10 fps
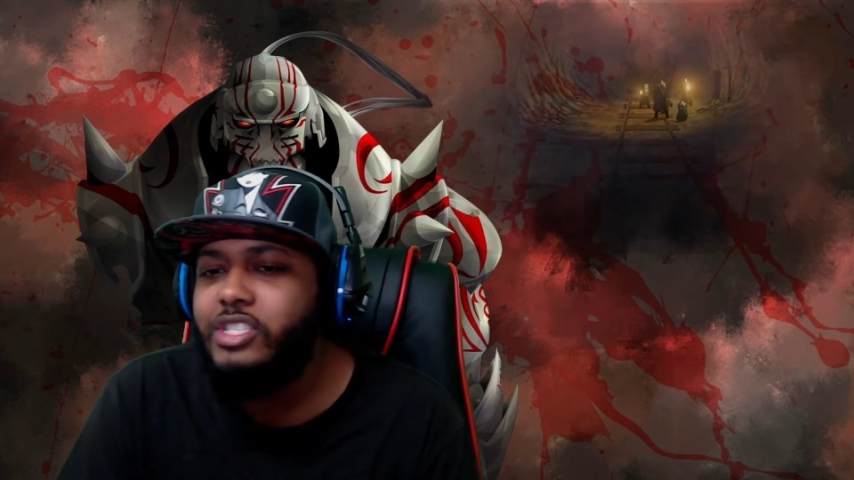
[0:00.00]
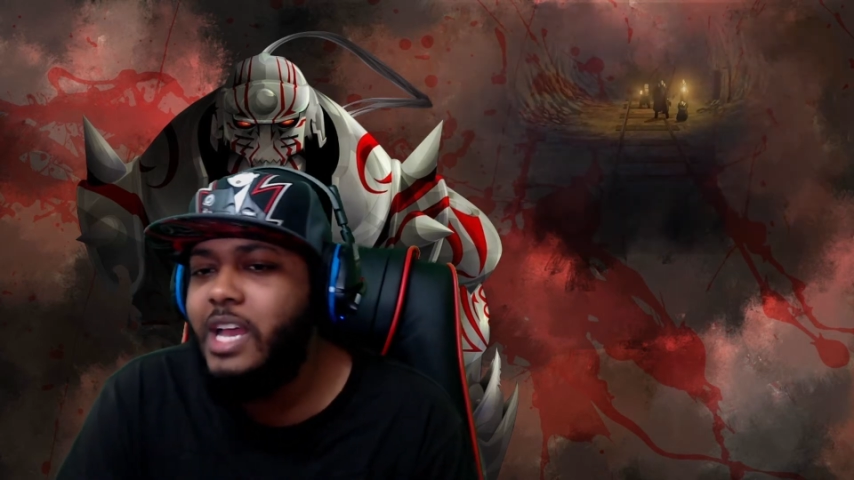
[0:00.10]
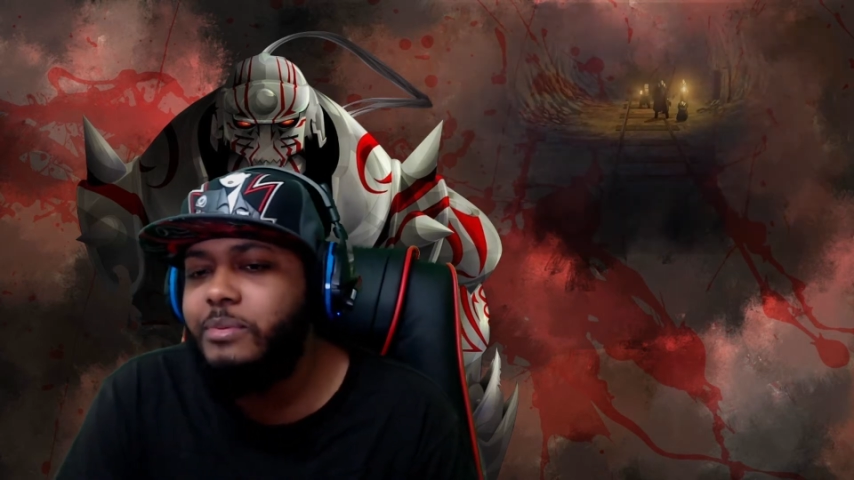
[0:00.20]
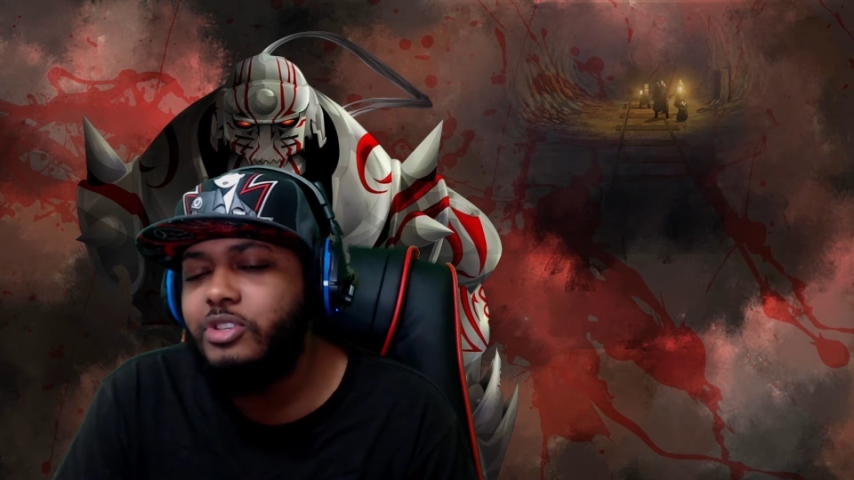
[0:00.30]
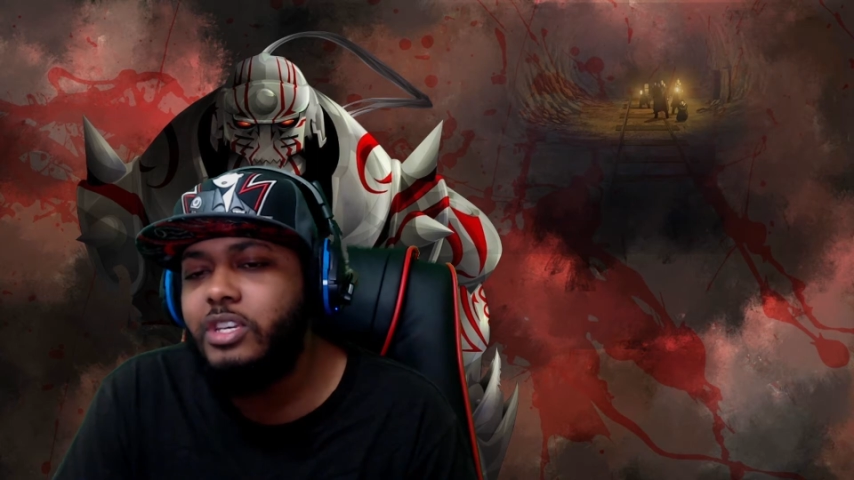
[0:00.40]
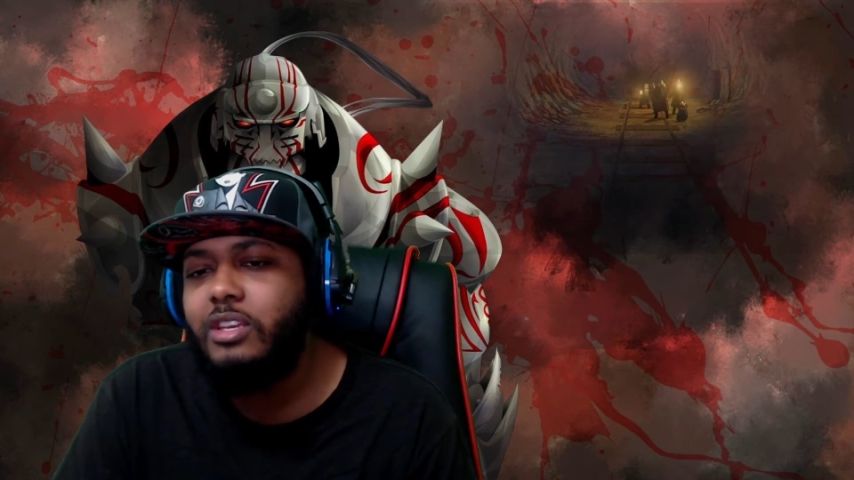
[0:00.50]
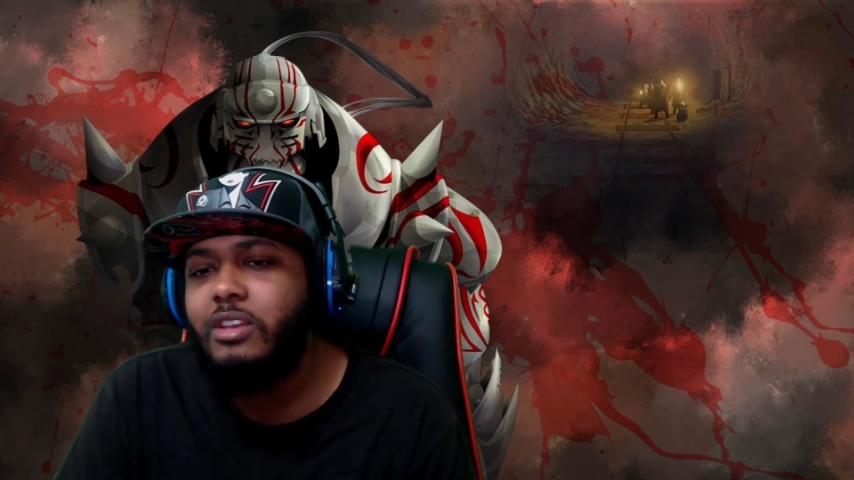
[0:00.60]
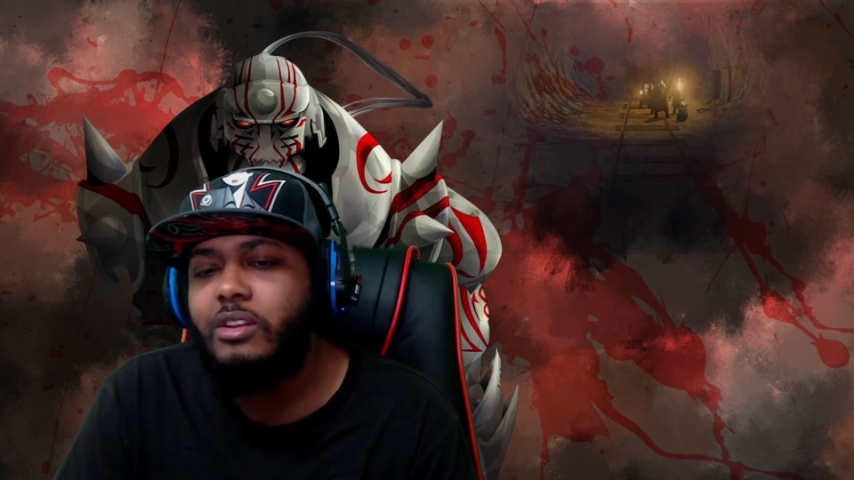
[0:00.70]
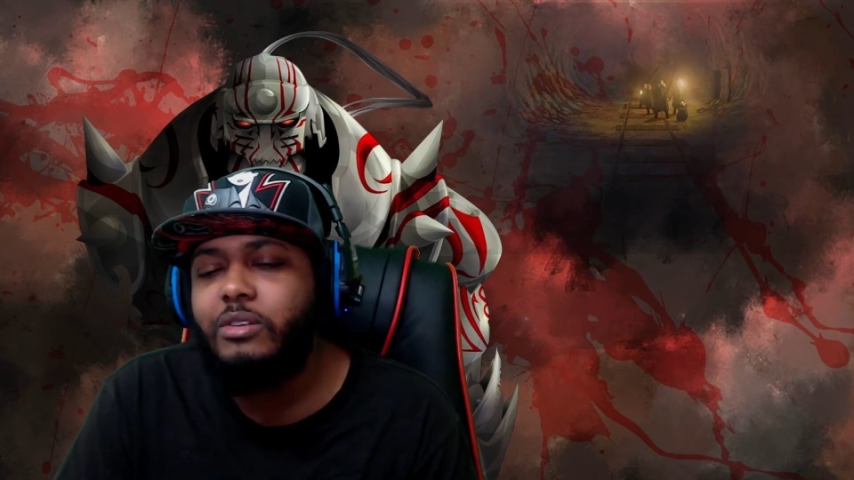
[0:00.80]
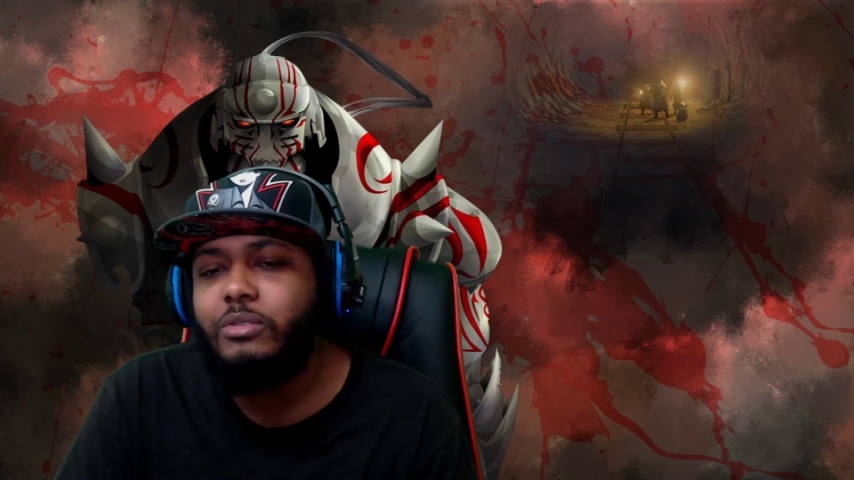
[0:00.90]
type shit, you
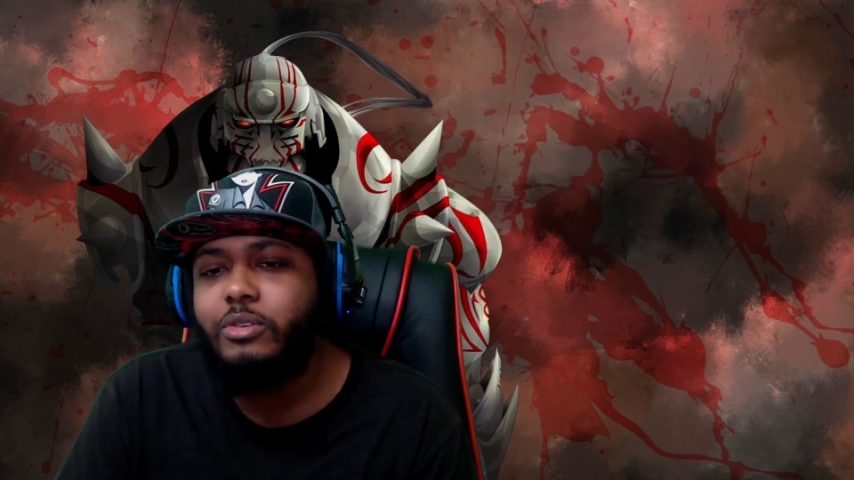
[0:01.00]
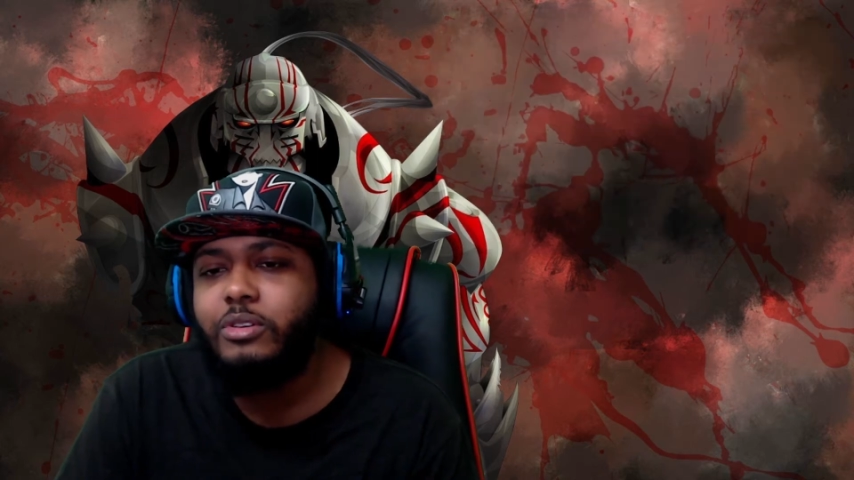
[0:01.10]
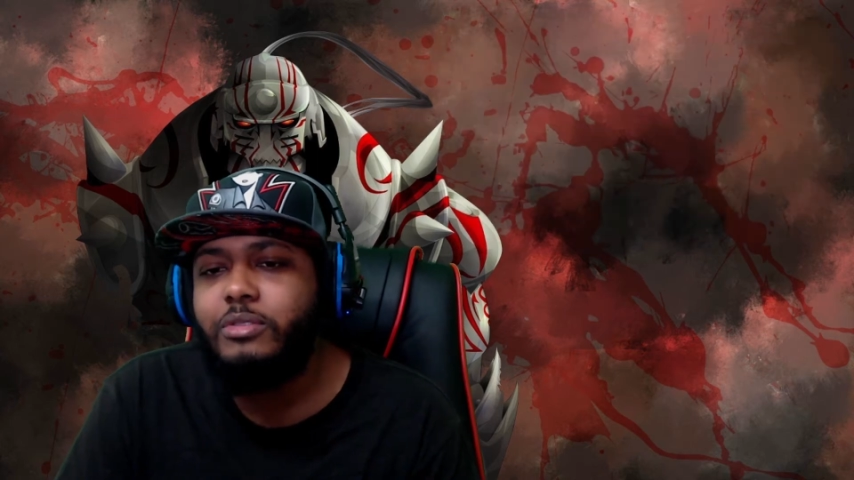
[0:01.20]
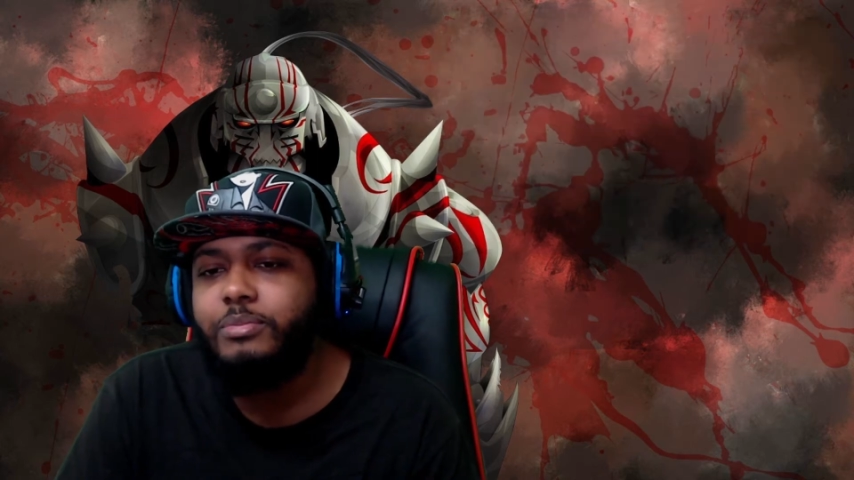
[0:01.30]
know, or